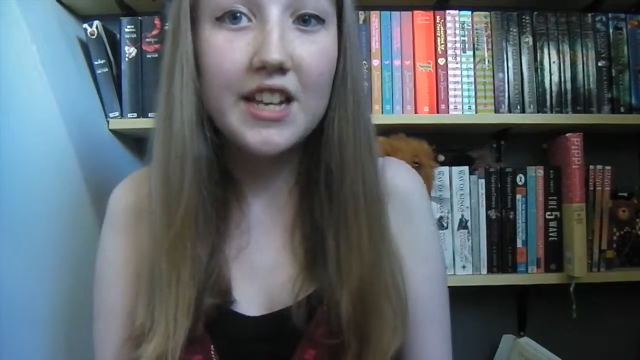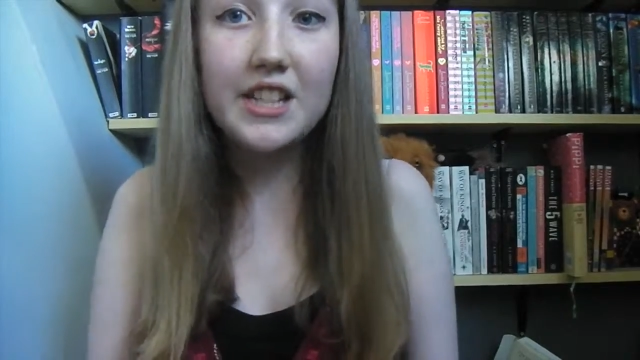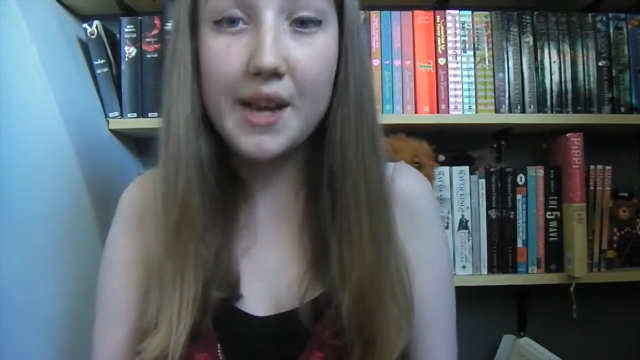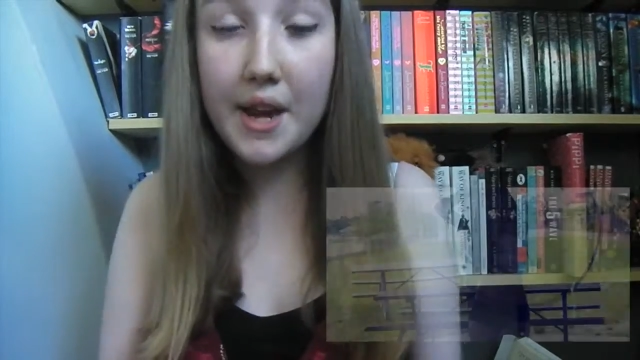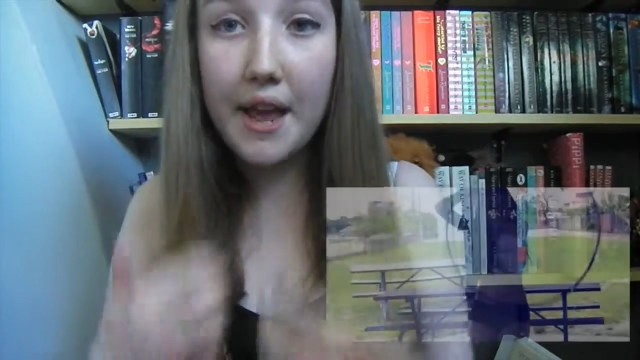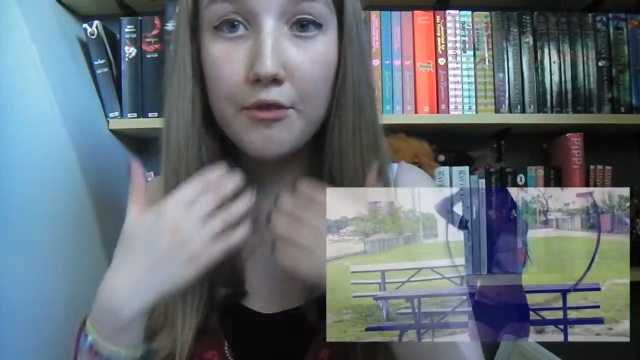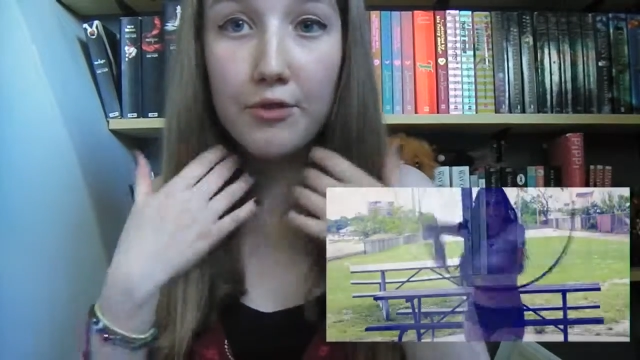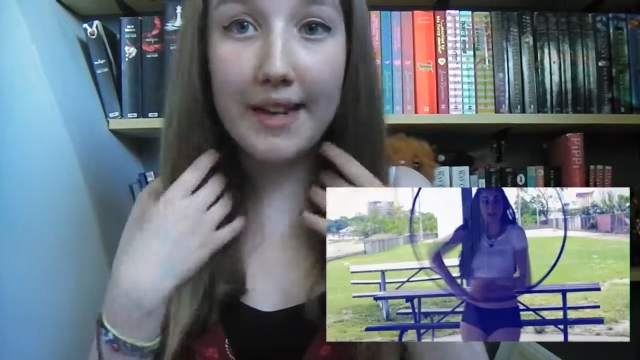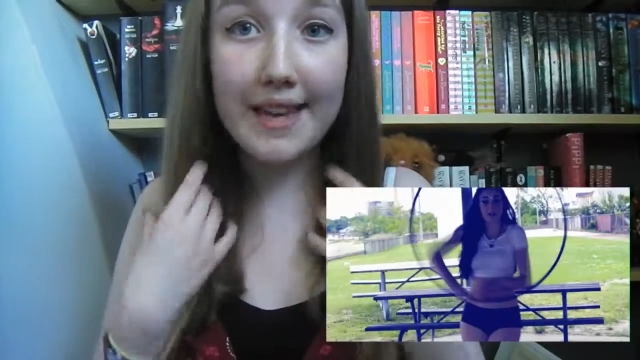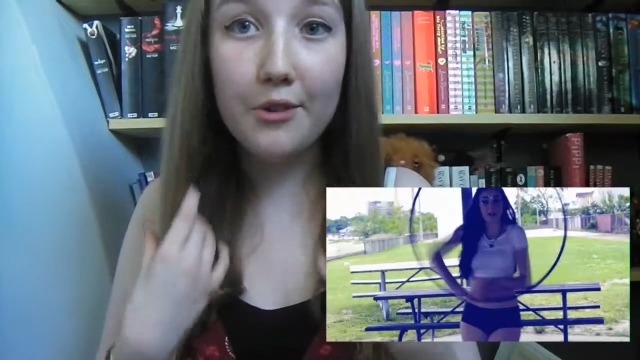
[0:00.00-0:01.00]
She did a
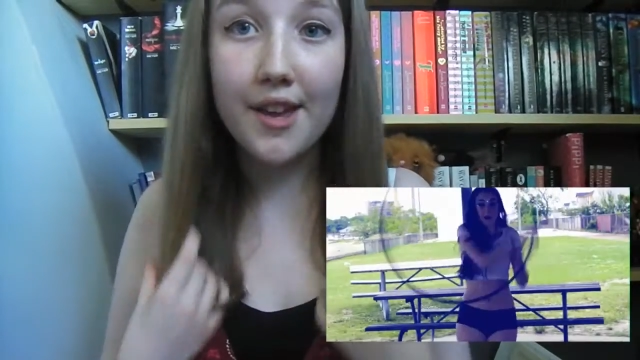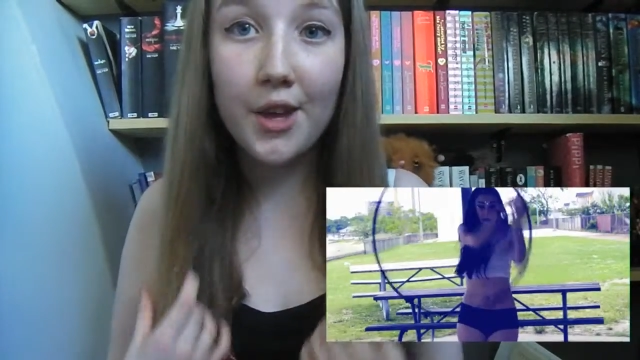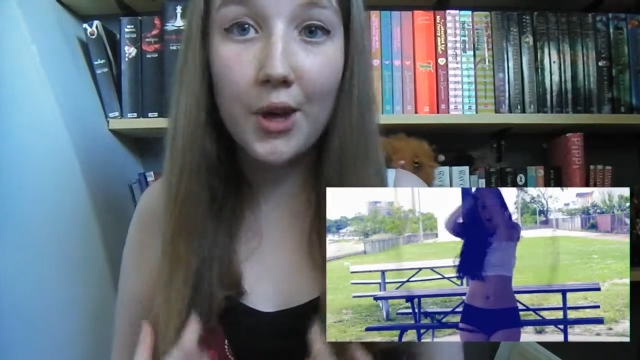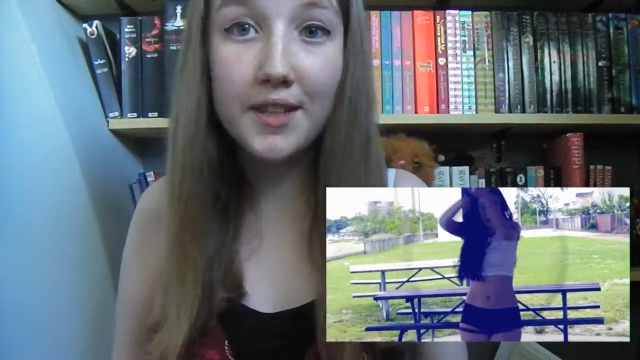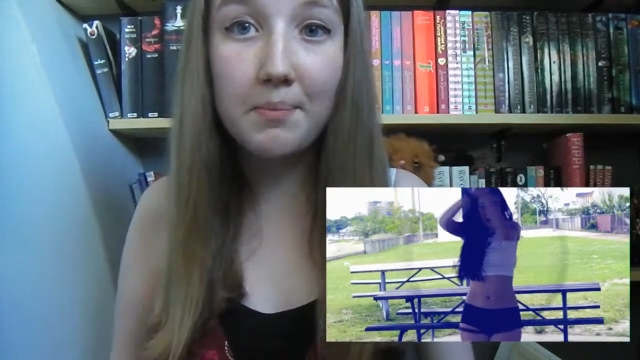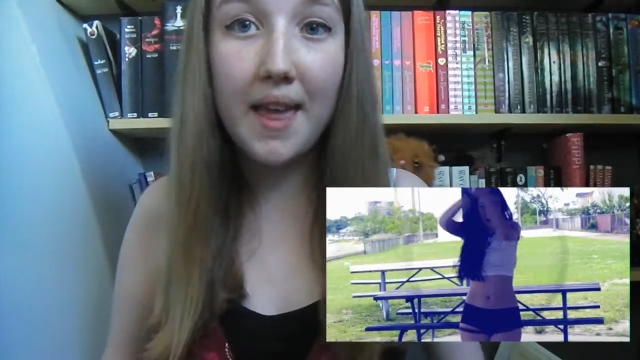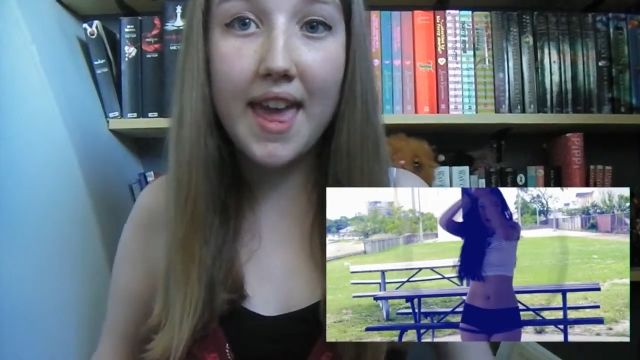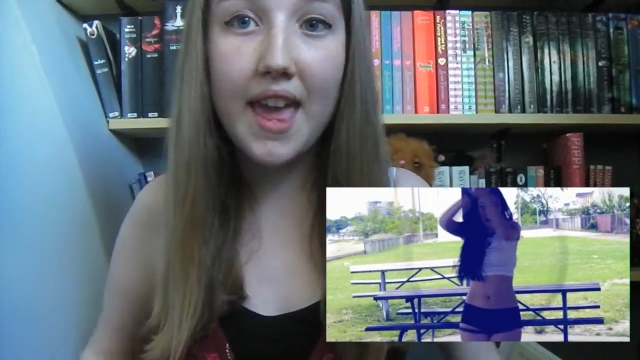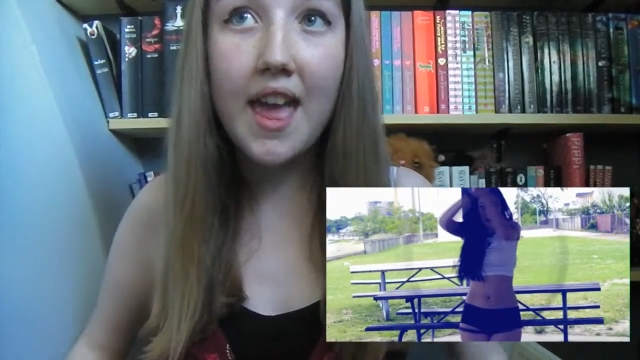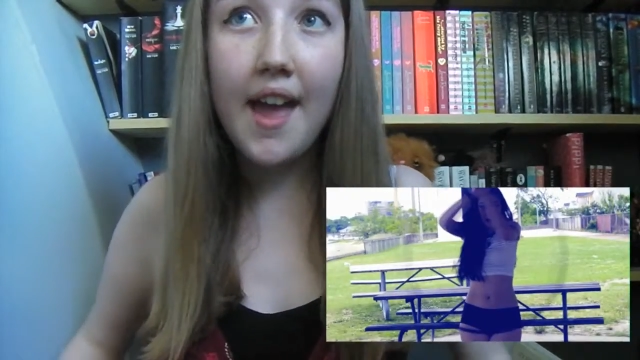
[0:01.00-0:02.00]
really great cosplay